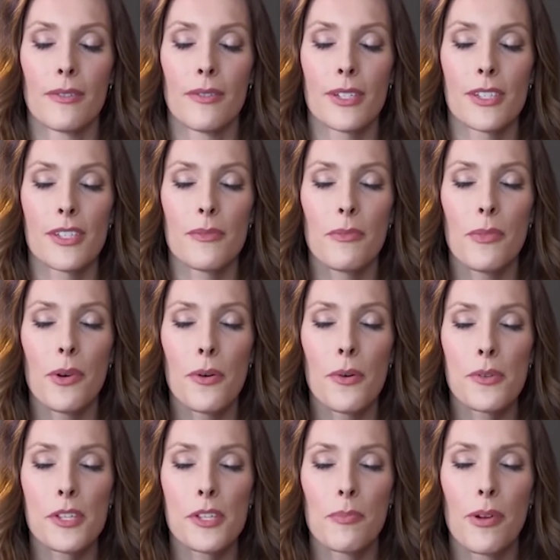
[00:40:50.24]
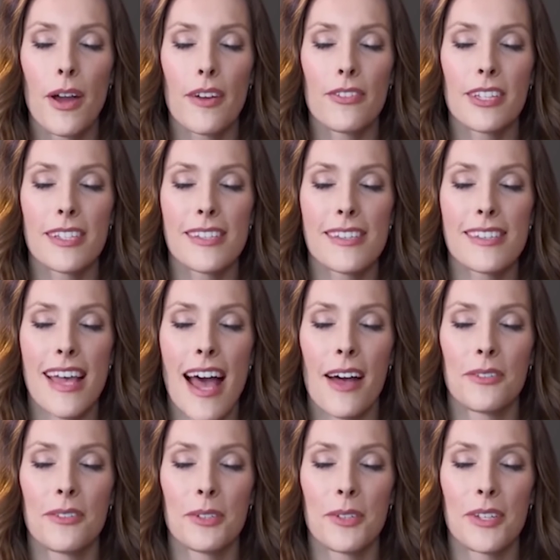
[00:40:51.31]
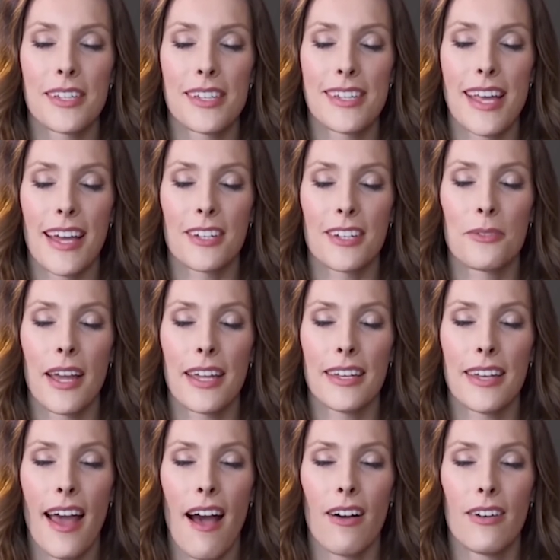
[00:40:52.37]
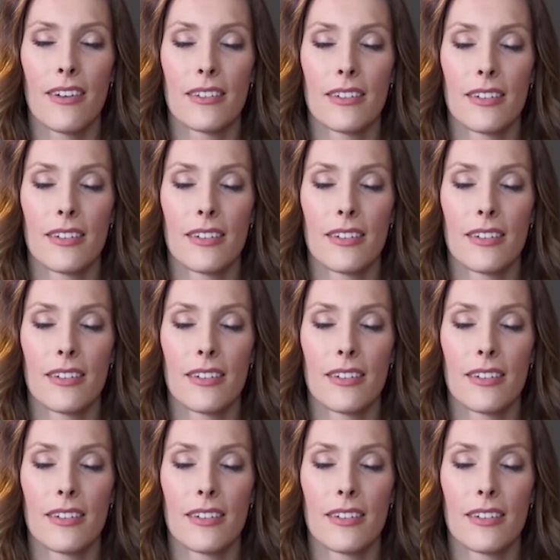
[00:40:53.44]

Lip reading: What's the most prevalent sound you can detect right now?